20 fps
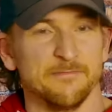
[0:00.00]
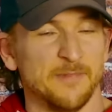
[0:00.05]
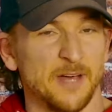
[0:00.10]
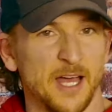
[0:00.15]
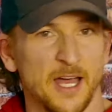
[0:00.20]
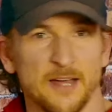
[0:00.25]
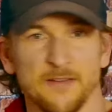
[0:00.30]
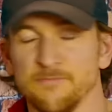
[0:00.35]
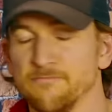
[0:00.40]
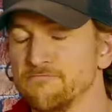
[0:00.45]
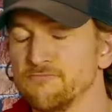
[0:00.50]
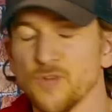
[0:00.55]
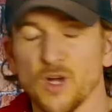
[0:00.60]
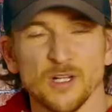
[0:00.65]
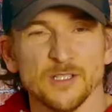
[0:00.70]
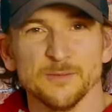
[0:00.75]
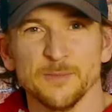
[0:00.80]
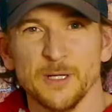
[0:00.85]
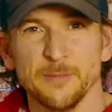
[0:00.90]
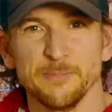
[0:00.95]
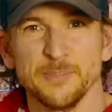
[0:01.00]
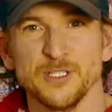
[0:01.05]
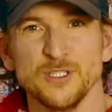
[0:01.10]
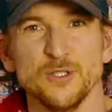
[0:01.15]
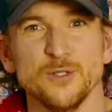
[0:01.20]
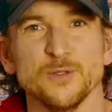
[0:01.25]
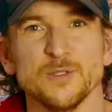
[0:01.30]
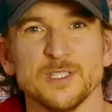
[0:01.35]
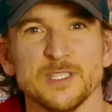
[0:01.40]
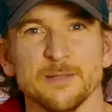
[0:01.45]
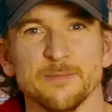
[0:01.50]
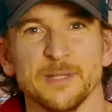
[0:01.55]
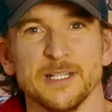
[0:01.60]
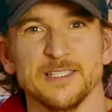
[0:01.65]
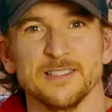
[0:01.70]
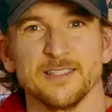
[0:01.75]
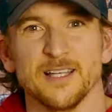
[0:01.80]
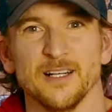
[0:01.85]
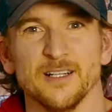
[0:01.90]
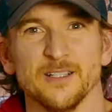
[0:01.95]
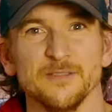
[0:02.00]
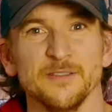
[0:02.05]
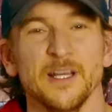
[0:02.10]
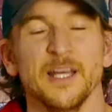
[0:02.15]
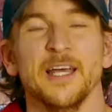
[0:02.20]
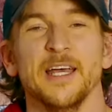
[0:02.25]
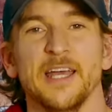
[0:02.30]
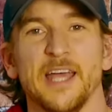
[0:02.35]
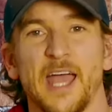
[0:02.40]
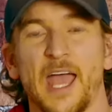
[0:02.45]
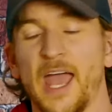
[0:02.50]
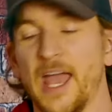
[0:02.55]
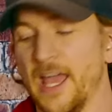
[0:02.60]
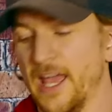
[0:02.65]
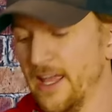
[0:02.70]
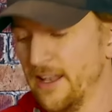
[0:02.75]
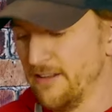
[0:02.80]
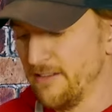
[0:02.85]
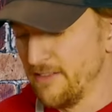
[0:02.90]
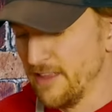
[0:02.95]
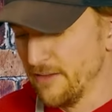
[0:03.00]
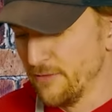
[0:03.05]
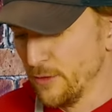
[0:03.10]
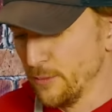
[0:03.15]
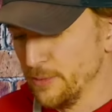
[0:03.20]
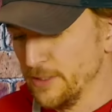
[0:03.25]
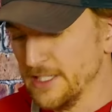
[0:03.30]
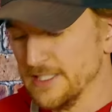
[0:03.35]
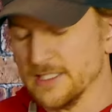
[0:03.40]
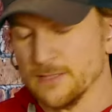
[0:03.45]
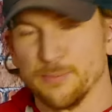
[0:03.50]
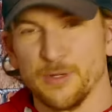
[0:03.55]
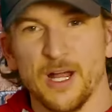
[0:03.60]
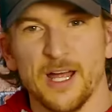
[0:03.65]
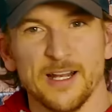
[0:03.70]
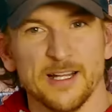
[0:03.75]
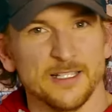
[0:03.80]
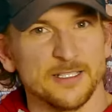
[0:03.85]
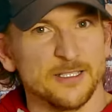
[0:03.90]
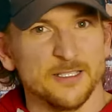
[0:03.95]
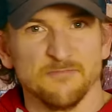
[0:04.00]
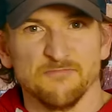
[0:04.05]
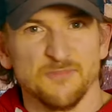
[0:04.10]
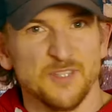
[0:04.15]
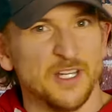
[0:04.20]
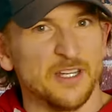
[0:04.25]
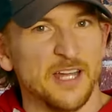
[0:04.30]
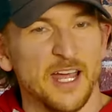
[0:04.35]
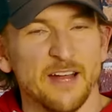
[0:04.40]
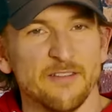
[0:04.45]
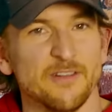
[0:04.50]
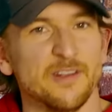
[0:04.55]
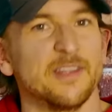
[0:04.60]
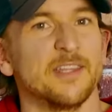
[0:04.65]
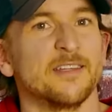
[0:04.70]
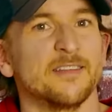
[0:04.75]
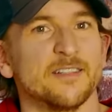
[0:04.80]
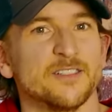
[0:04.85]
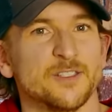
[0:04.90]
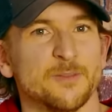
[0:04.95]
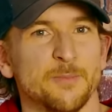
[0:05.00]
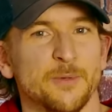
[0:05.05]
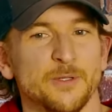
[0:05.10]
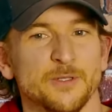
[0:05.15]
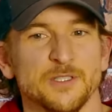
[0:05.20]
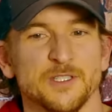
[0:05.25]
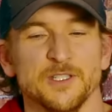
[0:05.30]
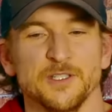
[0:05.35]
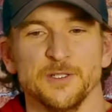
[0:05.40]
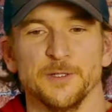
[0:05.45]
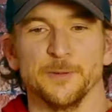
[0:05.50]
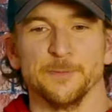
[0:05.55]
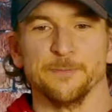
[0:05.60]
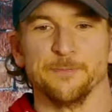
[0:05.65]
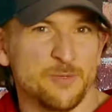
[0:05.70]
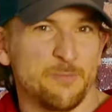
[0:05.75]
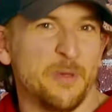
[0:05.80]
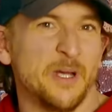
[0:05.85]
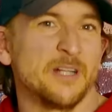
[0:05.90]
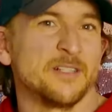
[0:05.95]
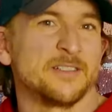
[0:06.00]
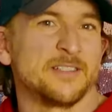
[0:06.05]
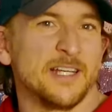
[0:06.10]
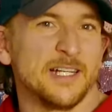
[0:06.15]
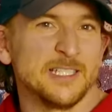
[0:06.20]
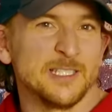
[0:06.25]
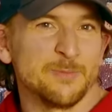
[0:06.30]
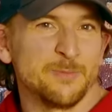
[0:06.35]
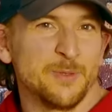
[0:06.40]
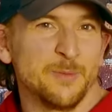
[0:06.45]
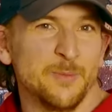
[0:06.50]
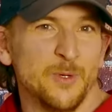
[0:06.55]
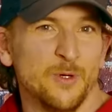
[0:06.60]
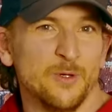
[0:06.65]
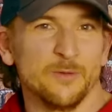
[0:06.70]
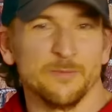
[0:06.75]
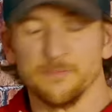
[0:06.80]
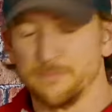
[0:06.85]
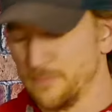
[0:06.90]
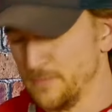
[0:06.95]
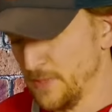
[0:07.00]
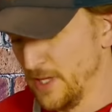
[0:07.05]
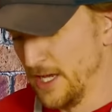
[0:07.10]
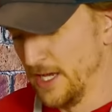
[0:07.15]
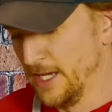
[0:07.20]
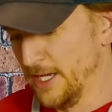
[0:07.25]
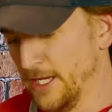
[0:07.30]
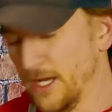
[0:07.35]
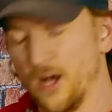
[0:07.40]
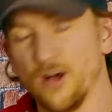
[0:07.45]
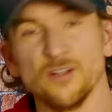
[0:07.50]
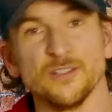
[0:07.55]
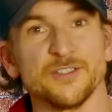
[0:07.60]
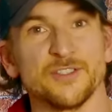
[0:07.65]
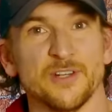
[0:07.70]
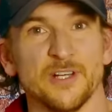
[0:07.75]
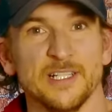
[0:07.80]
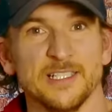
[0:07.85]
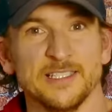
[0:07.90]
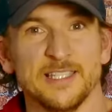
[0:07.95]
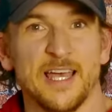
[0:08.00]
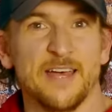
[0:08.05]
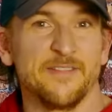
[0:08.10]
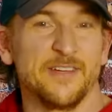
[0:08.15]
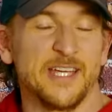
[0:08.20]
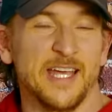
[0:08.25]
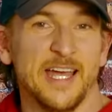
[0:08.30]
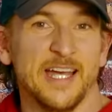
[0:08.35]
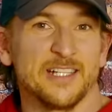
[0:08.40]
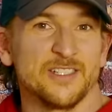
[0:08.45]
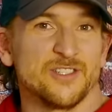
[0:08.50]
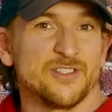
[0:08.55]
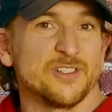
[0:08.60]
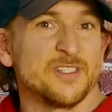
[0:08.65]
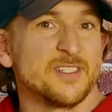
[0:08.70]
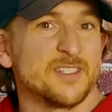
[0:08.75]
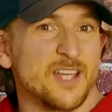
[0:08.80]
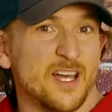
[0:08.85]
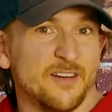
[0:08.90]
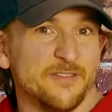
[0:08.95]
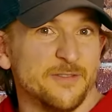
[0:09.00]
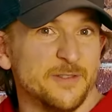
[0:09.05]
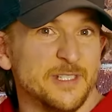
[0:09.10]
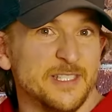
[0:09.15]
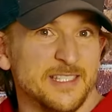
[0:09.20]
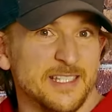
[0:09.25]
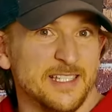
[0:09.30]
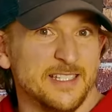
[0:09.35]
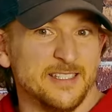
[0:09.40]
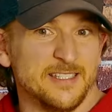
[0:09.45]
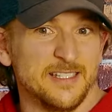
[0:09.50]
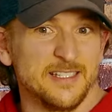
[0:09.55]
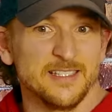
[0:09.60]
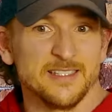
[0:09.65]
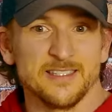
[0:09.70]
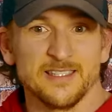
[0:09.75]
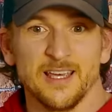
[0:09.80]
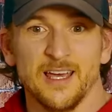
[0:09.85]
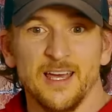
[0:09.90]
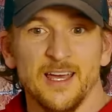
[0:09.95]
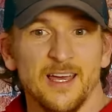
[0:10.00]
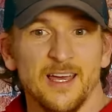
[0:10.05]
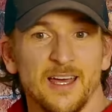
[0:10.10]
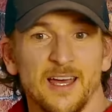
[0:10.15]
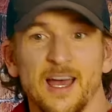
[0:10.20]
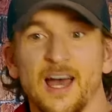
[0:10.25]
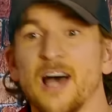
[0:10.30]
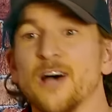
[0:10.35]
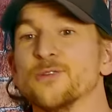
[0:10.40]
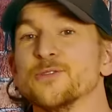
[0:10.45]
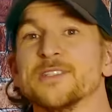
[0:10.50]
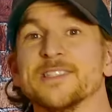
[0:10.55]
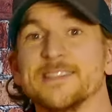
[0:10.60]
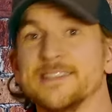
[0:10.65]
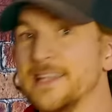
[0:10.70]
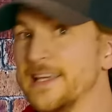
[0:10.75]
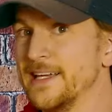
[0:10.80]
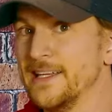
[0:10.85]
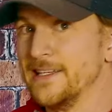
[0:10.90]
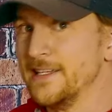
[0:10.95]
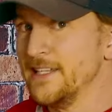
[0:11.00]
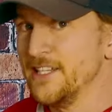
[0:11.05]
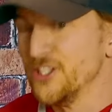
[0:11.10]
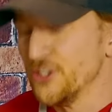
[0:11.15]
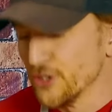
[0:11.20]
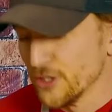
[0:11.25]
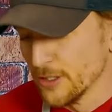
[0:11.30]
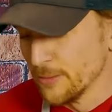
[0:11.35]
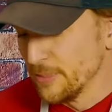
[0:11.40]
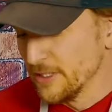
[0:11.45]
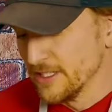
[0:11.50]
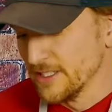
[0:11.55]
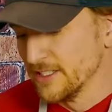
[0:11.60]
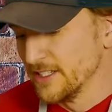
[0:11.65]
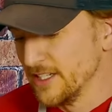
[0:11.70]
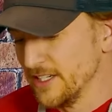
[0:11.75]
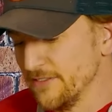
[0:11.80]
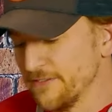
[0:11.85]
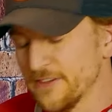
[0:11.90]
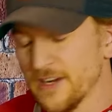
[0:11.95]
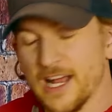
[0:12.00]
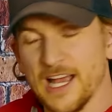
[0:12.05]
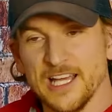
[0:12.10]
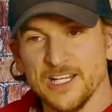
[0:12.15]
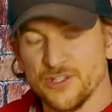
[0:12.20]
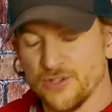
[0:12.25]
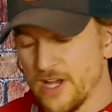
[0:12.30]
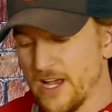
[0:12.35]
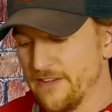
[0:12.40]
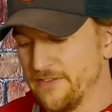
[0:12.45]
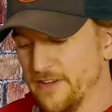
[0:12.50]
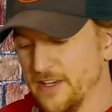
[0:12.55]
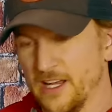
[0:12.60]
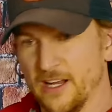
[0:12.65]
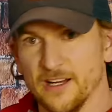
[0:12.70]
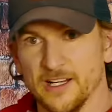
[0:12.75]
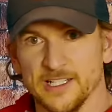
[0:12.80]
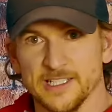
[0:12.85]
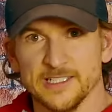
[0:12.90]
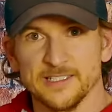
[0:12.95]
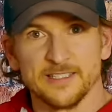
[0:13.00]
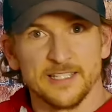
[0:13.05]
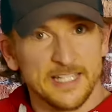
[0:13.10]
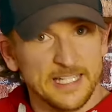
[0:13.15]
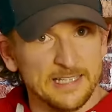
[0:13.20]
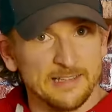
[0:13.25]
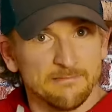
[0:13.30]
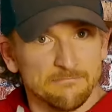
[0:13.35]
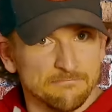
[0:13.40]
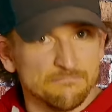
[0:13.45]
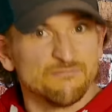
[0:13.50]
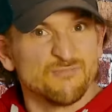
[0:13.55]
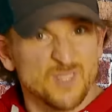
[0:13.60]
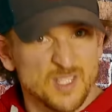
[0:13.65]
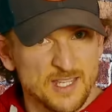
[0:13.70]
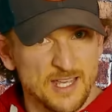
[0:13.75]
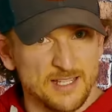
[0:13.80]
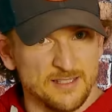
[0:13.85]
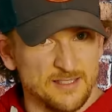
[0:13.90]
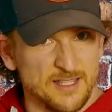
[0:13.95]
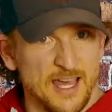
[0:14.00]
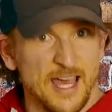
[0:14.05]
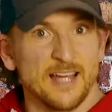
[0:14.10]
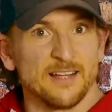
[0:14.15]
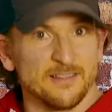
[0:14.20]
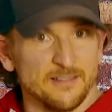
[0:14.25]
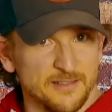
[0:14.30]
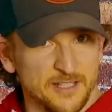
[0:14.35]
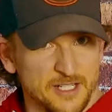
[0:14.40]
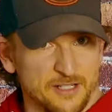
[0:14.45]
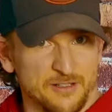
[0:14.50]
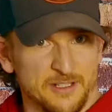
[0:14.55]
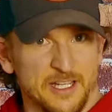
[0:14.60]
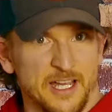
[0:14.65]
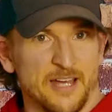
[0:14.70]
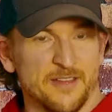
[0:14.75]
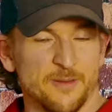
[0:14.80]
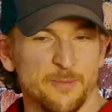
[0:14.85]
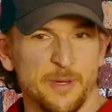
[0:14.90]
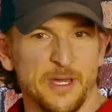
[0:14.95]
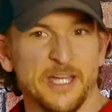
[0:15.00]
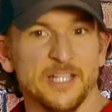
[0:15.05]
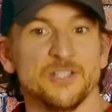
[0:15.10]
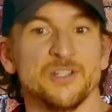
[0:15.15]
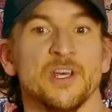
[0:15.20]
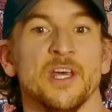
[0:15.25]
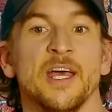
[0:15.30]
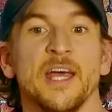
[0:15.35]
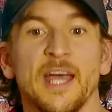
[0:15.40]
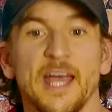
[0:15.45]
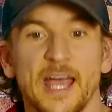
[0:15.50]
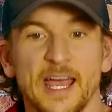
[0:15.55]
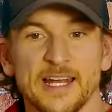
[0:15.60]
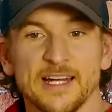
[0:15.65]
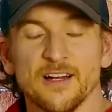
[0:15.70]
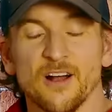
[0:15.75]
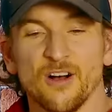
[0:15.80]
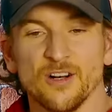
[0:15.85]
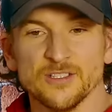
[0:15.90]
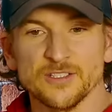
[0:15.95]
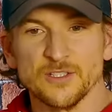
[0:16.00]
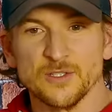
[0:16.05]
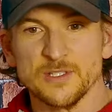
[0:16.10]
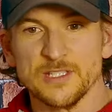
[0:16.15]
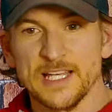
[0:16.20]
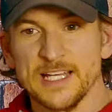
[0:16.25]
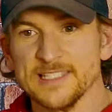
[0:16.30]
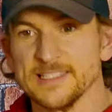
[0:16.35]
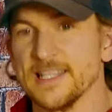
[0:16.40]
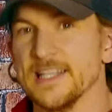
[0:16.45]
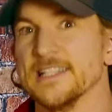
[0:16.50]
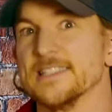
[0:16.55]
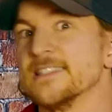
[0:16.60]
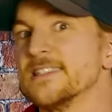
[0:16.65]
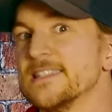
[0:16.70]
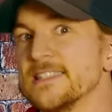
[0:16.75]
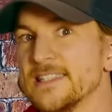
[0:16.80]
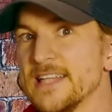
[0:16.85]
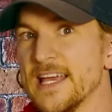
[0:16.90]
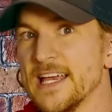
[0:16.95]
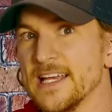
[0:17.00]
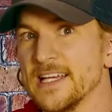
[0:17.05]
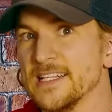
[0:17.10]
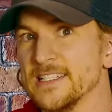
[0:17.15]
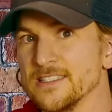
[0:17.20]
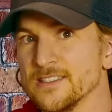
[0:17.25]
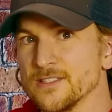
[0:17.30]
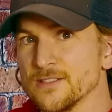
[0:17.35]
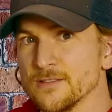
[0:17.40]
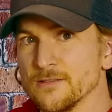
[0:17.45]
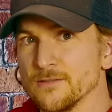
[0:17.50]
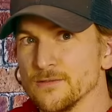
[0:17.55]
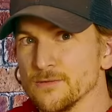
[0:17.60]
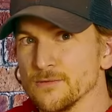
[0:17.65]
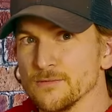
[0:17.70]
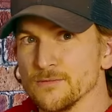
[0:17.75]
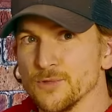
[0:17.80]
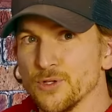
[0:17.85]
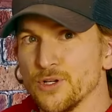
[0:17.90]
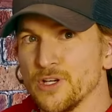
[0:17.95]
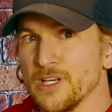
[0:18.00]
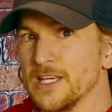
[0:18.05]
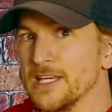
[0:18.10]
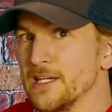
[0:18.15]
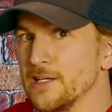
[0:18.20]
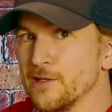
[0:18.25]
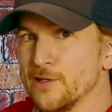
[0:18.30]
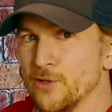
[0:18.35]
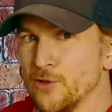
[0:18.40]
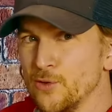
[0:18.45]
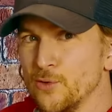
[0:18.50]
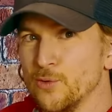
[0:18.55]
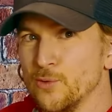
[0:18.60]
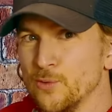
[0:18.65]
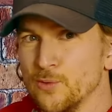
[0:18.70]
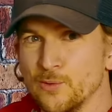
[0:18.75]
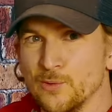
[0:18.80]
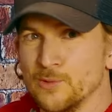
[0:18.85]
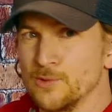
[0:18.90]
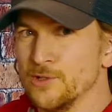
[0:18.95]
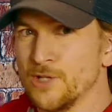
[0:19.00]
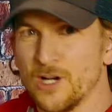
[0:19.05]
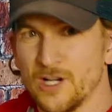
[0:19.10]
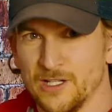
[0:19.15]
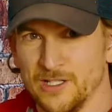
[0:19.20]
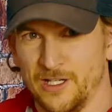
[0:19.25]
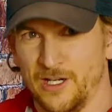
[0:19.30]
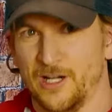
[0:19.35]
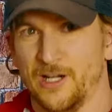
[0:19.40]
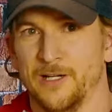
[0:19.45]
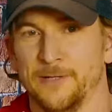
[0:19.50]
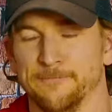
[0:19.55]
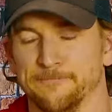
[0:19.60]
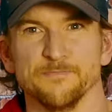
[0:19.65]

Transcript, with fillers: I've called them up and used it myself, and they've replaced the product, done everything they're supposed to do. Behr does promote Ultra as having extra scuff resistance, outstanding durability for high traffic areas. It says that literally on the page, and it also says it stays looking new longer.